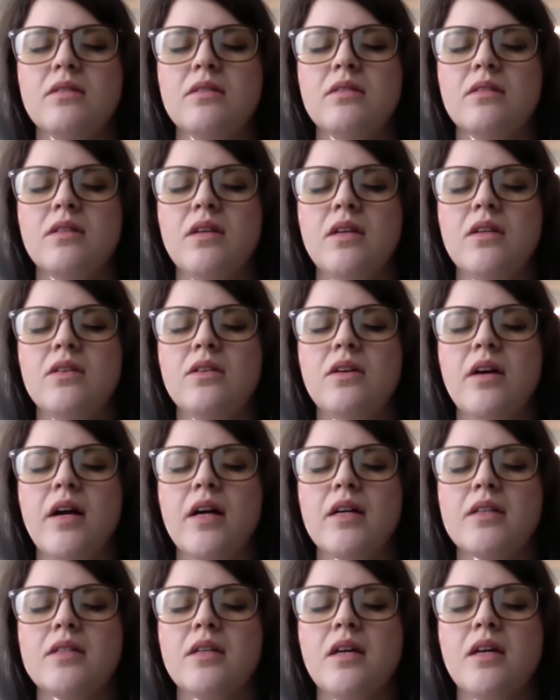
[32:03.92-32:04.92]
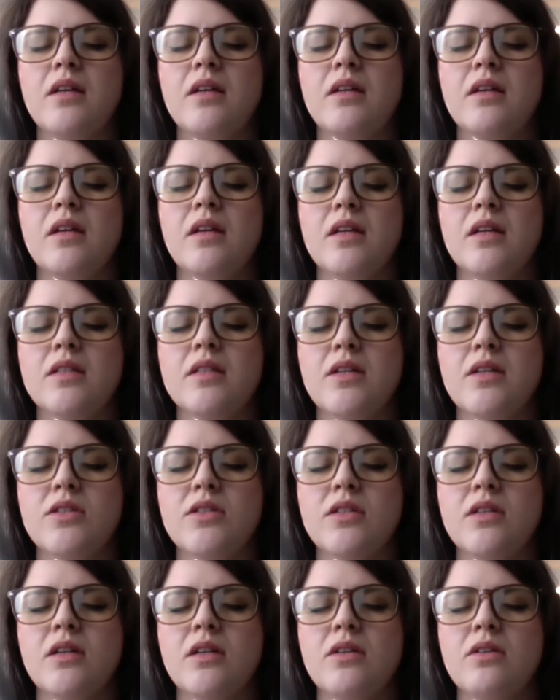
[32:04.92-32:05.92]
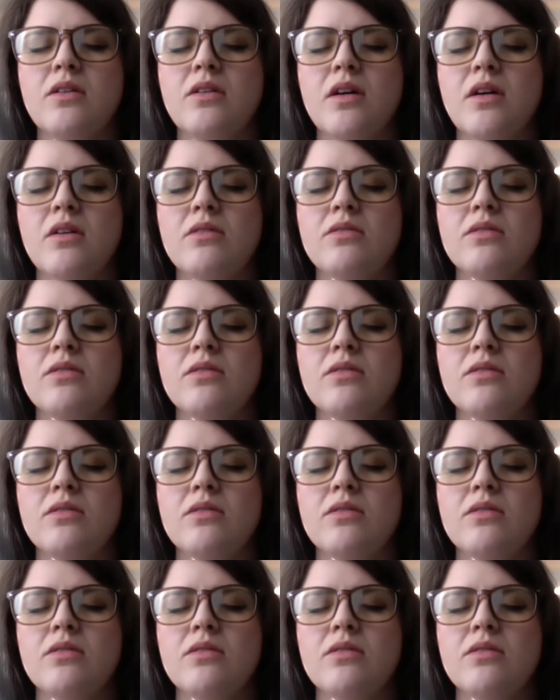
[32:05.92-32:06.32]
and you're exhaling any tension that you have.